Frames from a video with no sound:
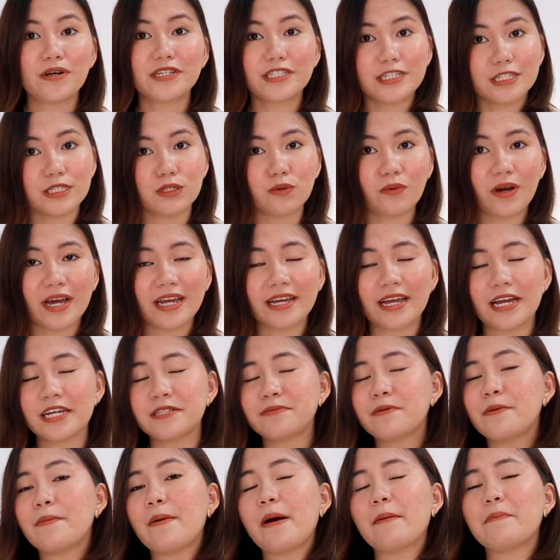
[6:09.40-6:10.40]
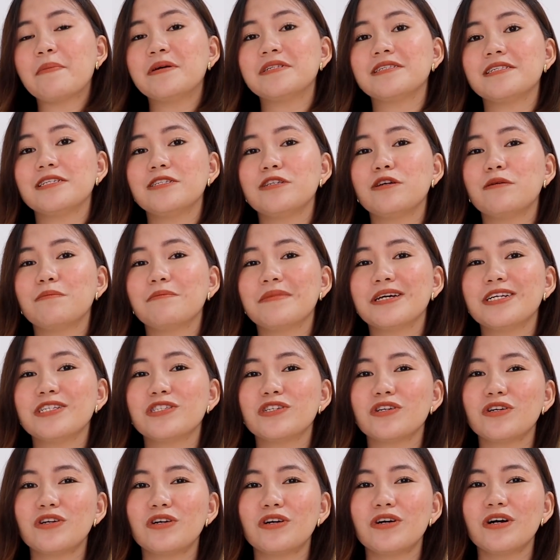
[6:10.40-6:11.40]
Which is why guys, mapapansin nyo
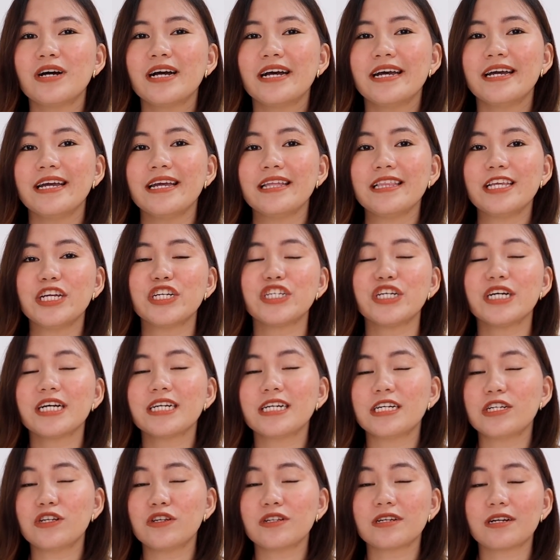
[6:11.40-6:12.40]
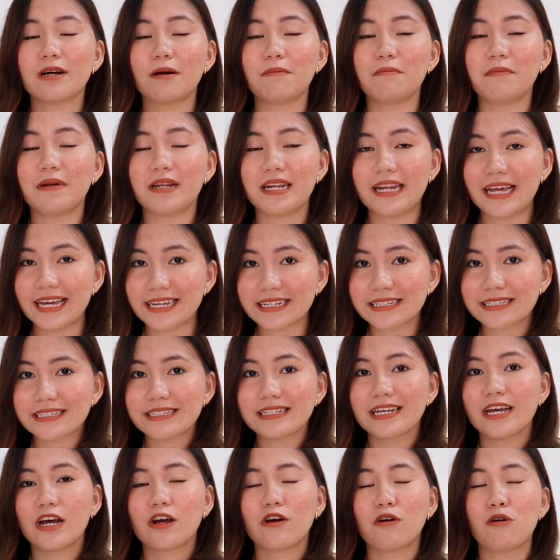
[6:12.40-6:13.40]
medyo hindi siya ganun
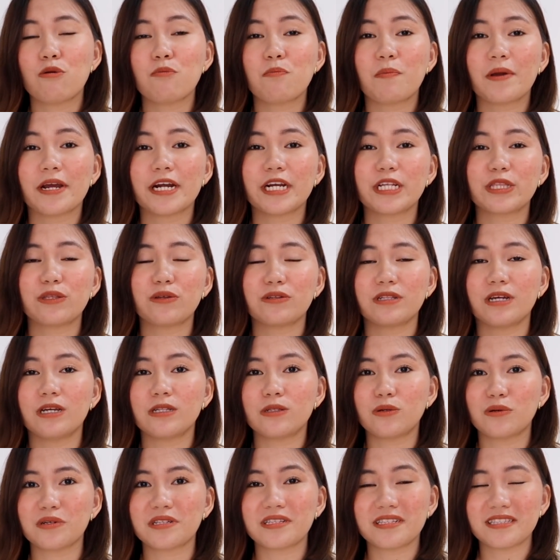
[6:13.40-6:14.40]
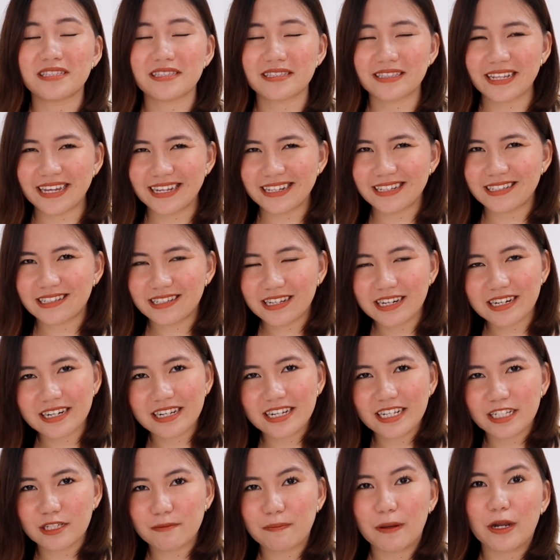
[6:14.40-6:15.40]
kabilis compared to the Note 10
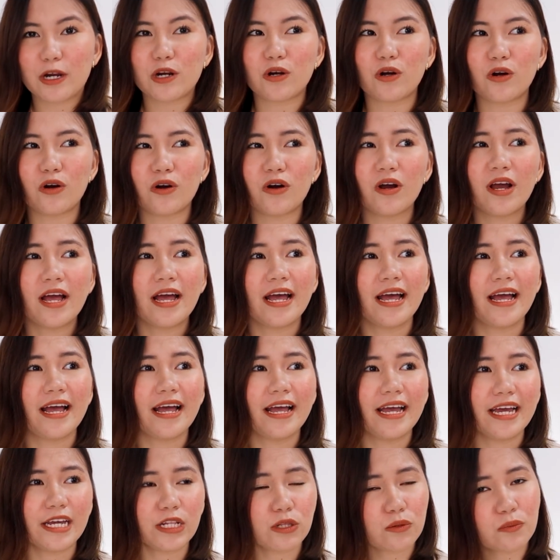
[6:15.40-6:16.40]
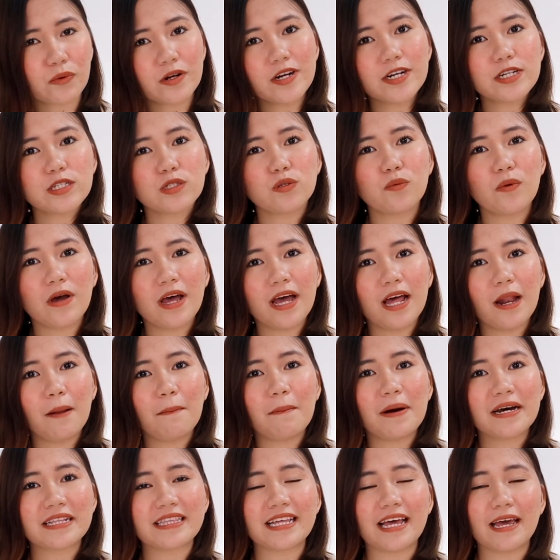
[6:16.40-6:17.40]
series. Pero it works well
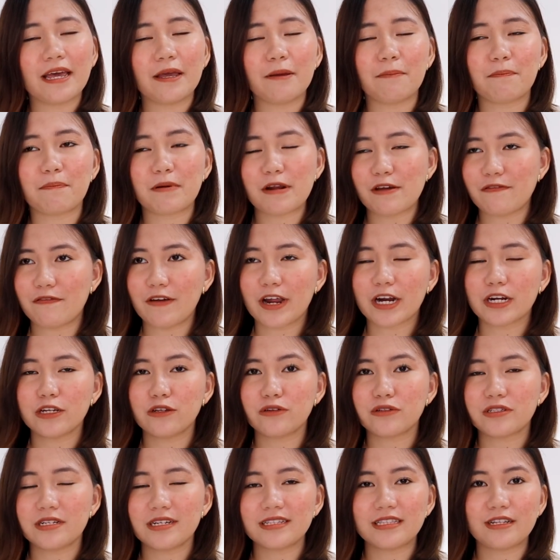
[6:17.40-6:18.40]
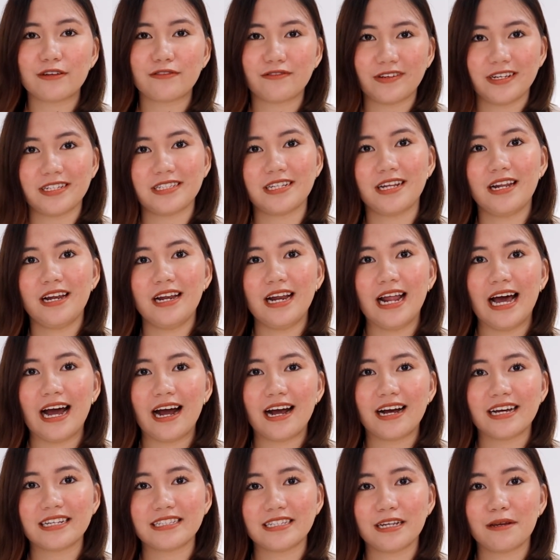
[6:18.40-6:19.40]
but I prefer using the face
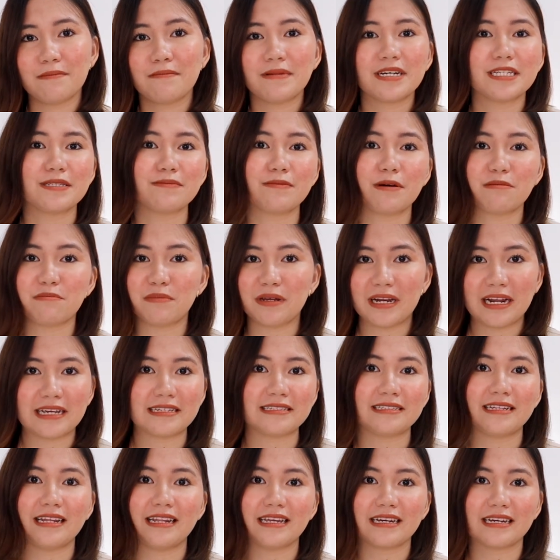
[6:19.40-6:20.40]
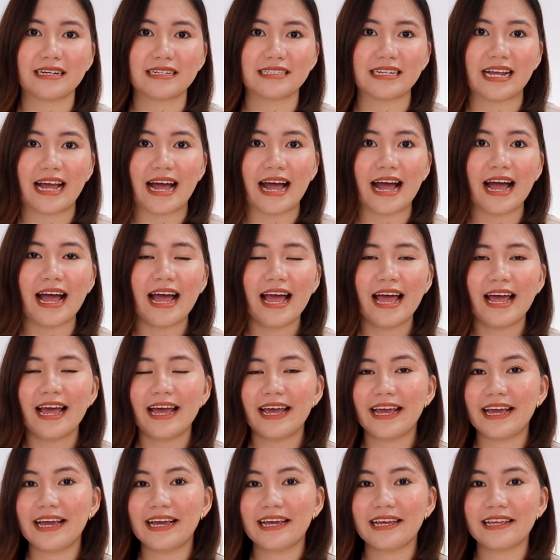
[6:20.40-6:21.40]
unlock kasi mas mabilis talaga siya.
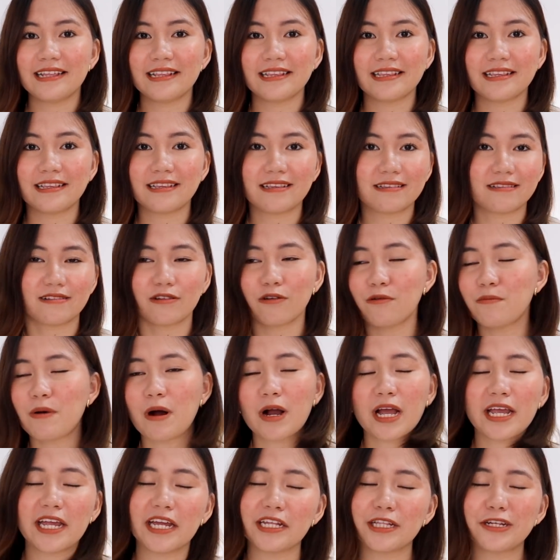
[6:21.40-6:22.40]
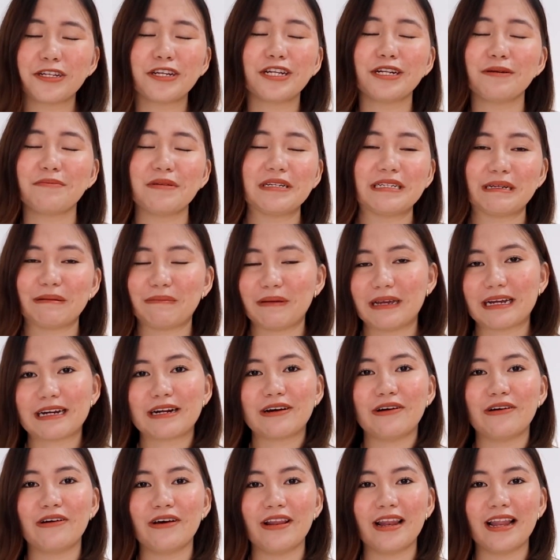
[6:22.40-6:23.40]
And kung makikita nyo naman sa
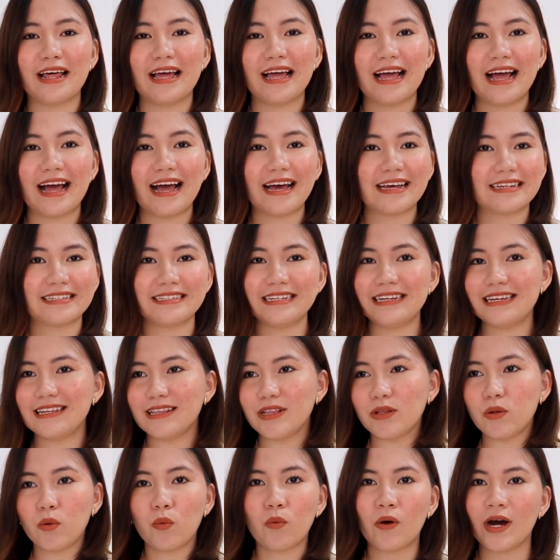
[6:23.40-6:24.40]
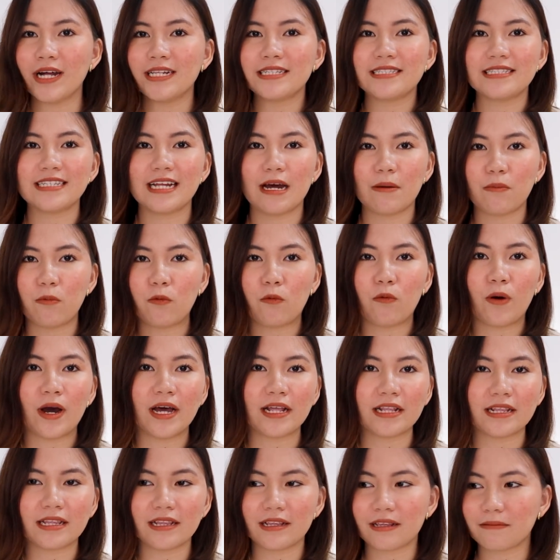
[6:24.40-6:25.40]
B-roll, as in one snap,
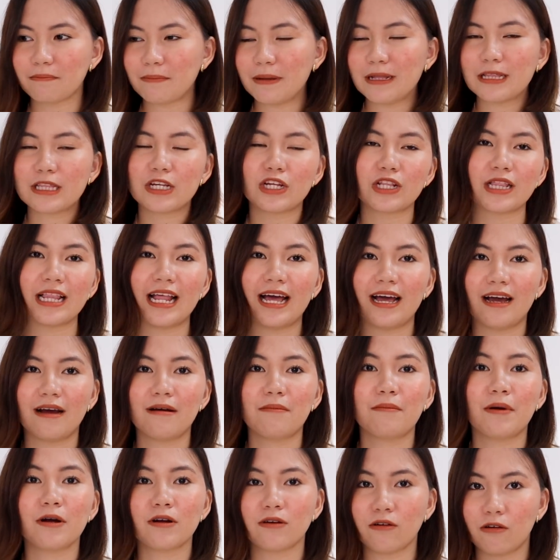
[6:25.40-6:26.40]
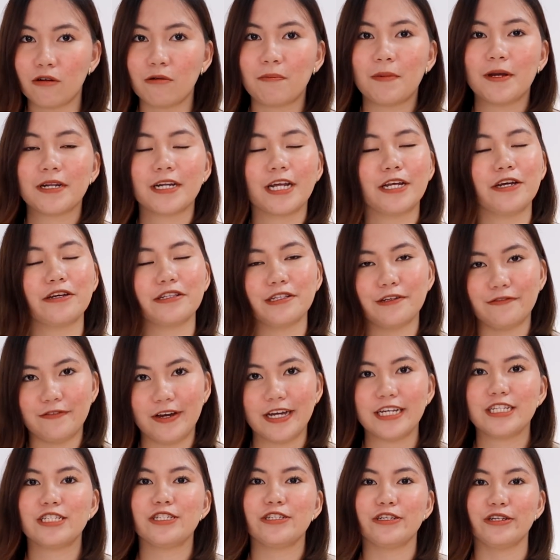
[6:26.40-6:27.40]
one pindot lang, mag-open na yung
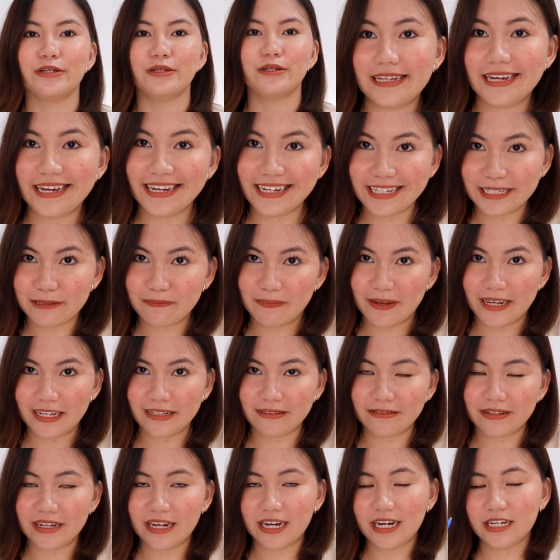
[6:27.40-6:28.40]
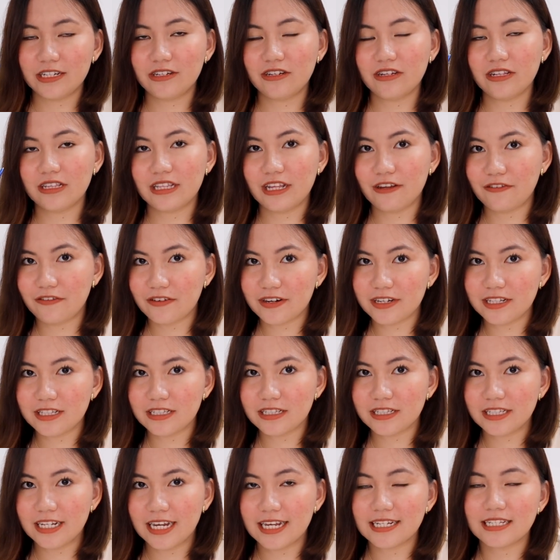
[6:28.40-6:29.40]
device nyo. The S Pen. Anong
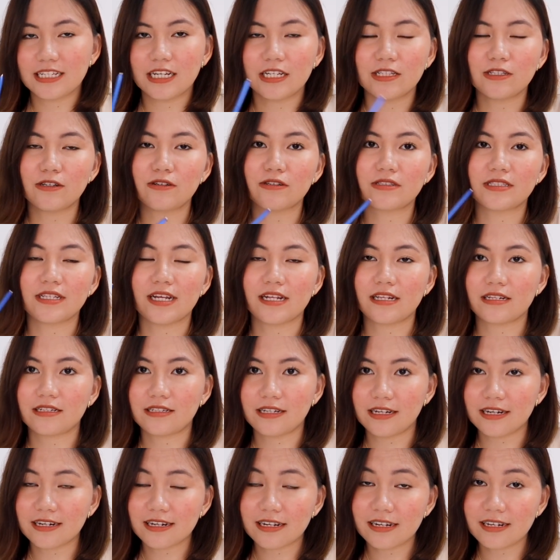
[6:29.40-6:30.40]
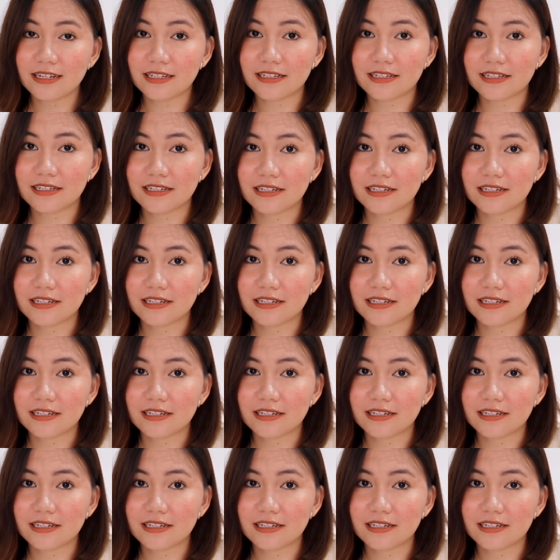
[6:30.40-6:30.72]
difference niya sa Note 10 series?